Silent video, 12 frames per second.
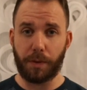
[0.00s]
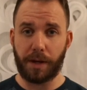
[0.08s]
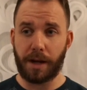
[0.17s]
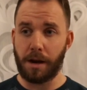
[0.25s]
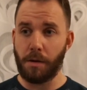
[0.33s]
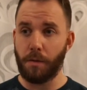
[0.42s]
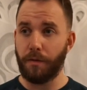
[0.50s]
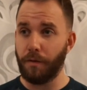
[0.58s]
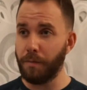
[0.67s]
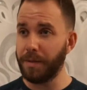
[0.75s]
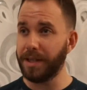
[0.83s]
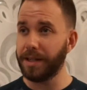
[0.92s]
Now,
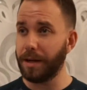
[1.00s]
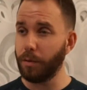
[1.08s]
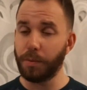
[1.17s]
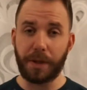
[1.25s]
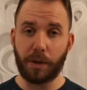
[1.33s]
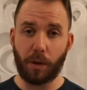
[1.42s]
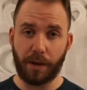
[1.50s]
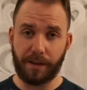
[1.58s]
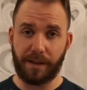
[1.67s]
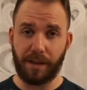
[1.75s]
for me, that would be quite